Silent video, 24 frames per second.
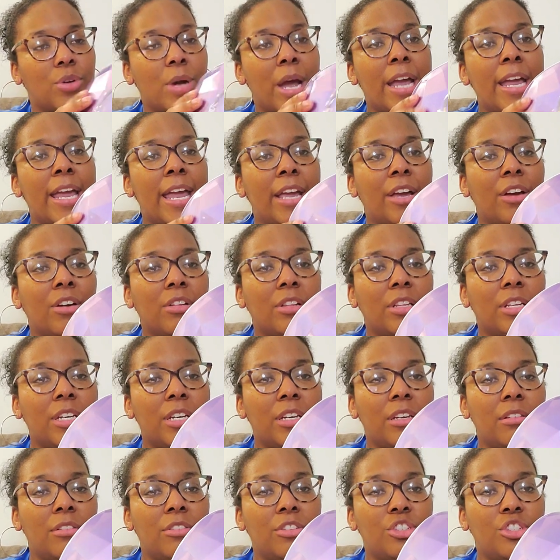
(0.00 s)
triangle
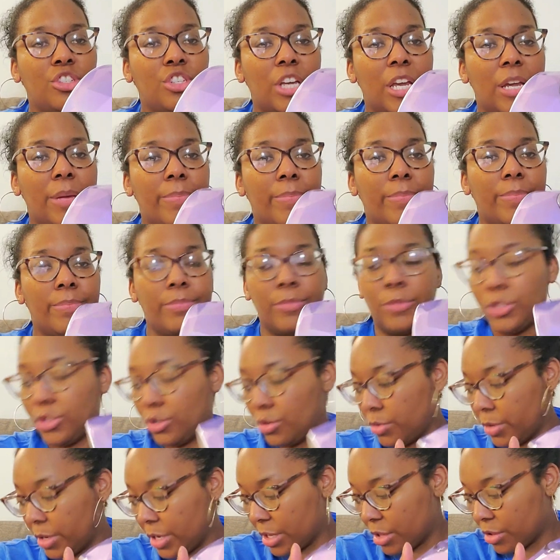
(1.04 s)
shape
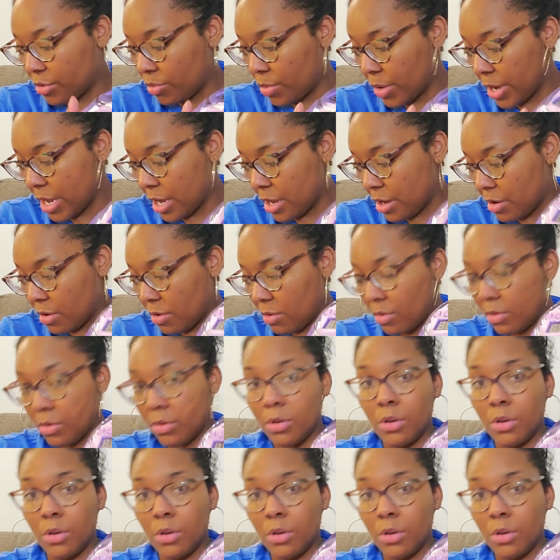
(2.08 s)
to it as well.